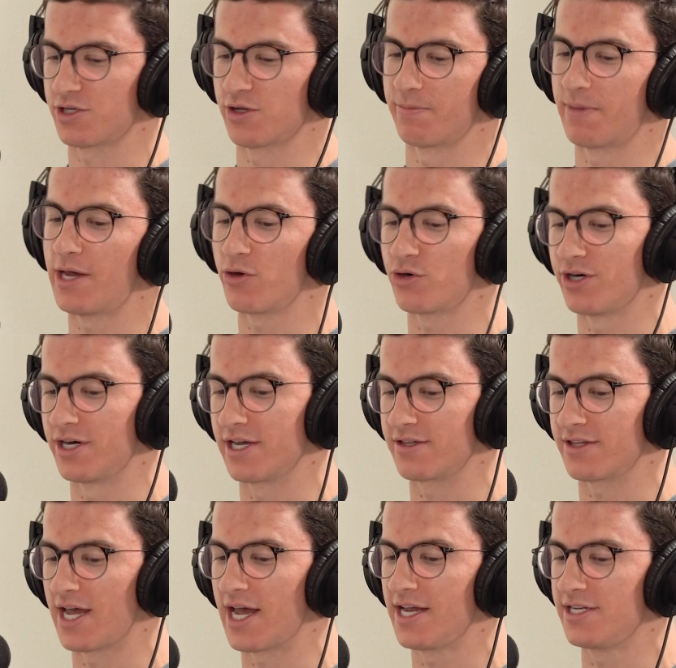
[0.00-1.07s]
So the Mayo
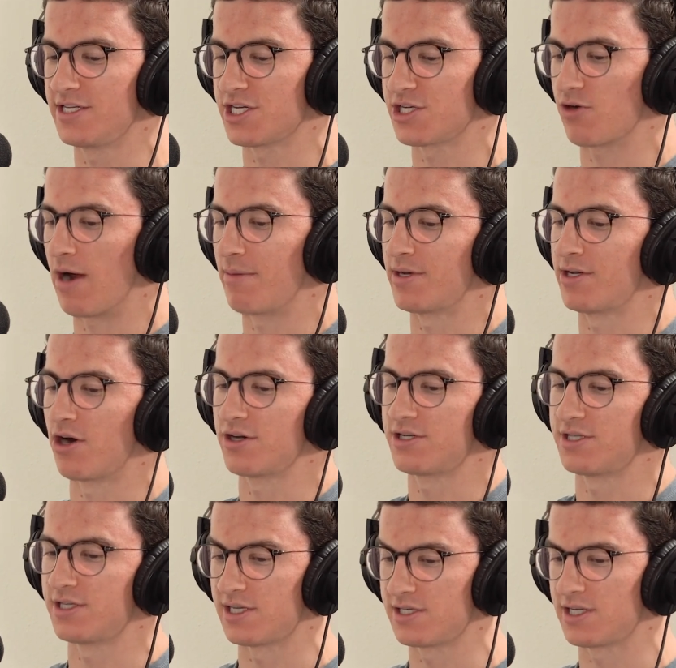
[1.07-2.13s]
Clinic, they described a
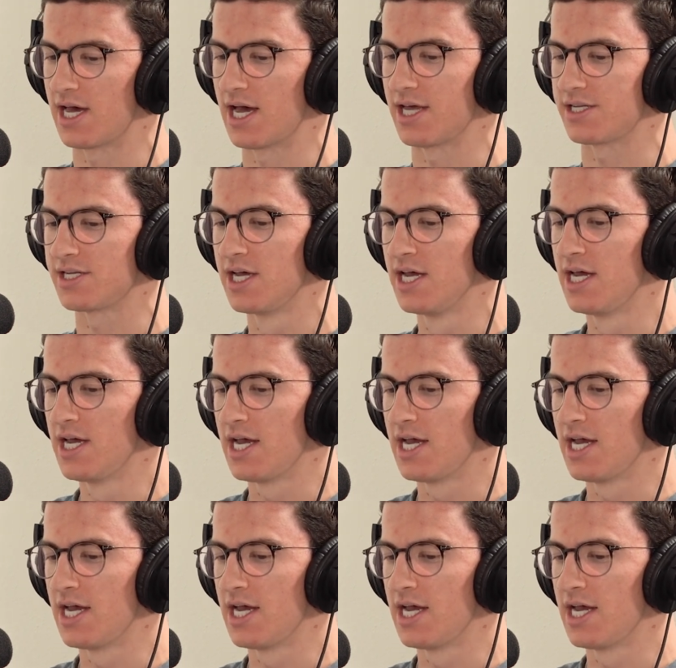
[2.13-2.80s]
narcissist as